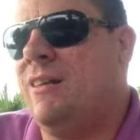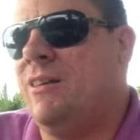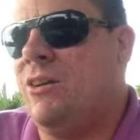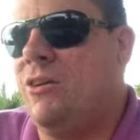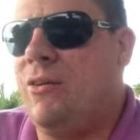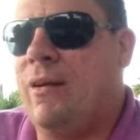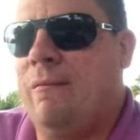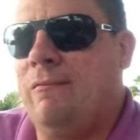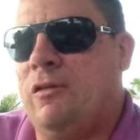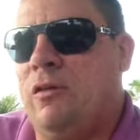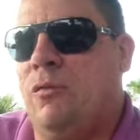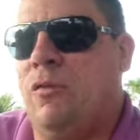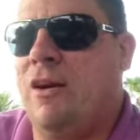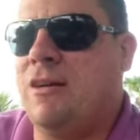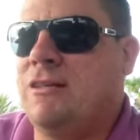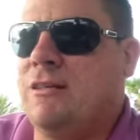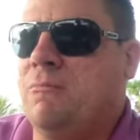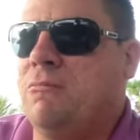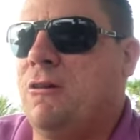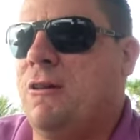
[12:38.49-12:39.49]
you're going to have to
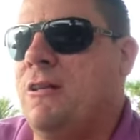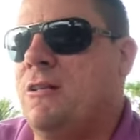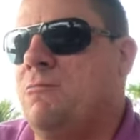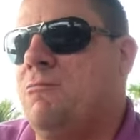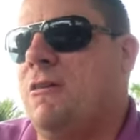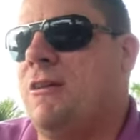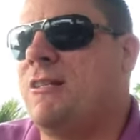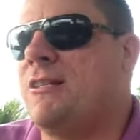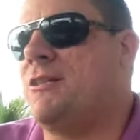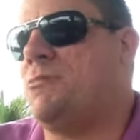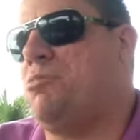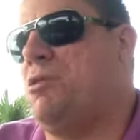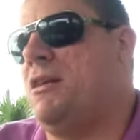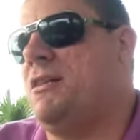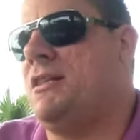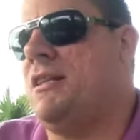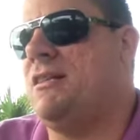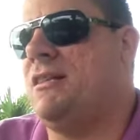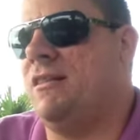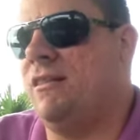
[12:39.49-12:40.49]
rent a place because this
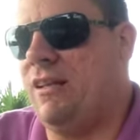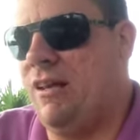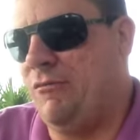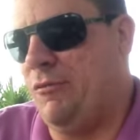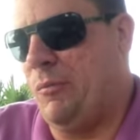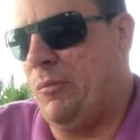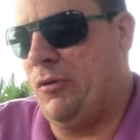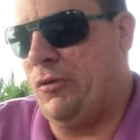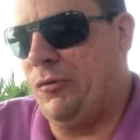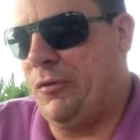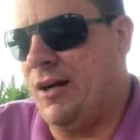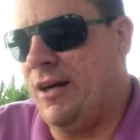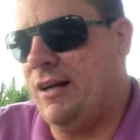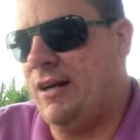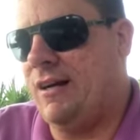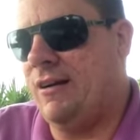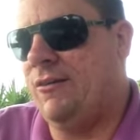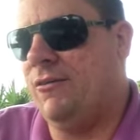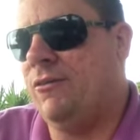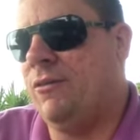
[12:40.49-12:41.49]
place isn't livable right
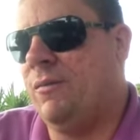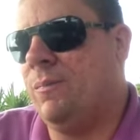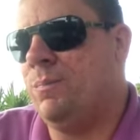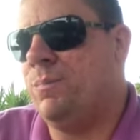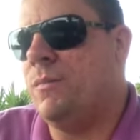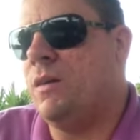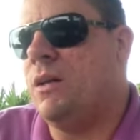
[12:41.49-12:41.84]
now.